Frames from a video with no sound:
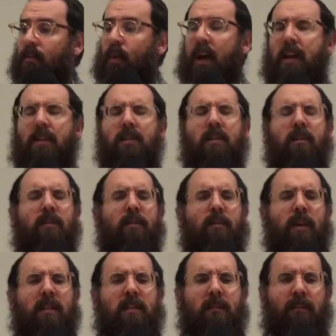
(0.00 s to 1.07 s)
Where's
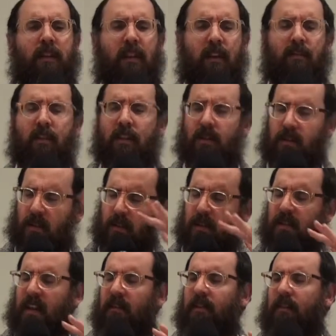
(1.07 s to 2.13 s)
the forgiveness?
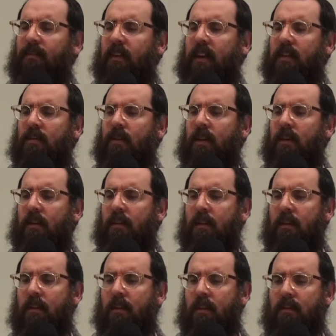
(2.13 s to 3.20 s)
Save that for next week.
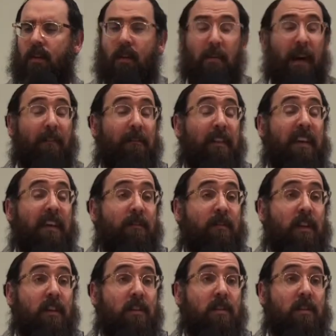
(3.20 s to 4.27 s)
It's not about
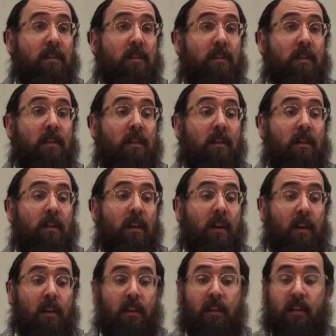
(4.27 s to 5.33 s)
forgiveness.
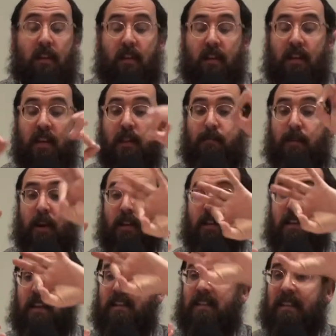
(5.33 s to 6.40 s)
This
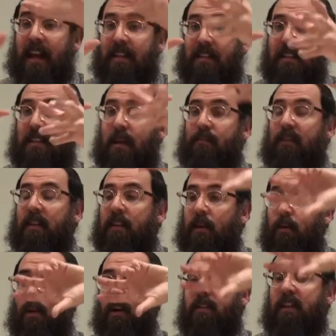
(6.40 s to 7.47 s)
person has done something in the
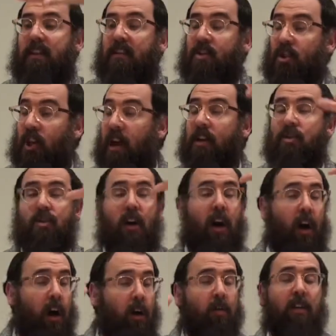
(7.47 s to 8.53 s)
world that has changed the
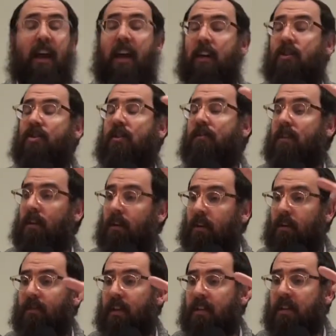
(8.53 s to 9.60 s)
whole energy of the
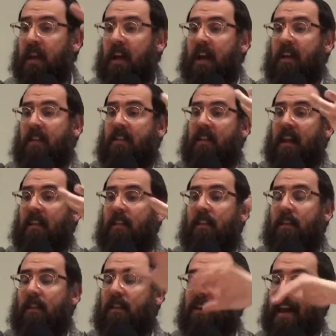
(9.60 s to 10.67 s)
universe,
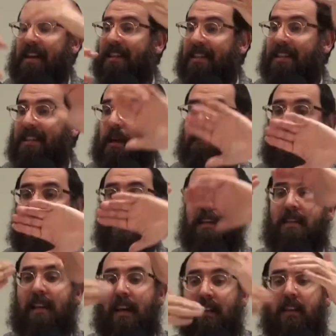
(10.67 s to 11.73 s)
that the next step
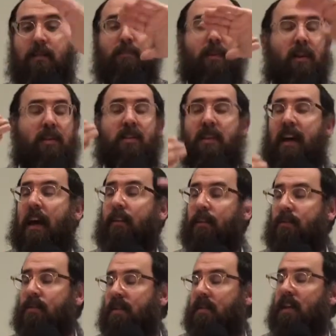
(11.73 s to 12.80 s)
is that this person now
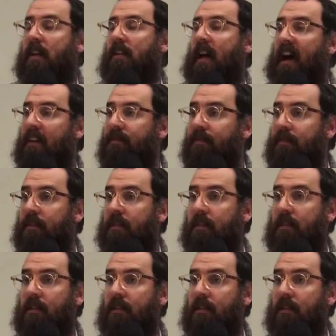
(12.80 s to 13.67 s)
loses their life.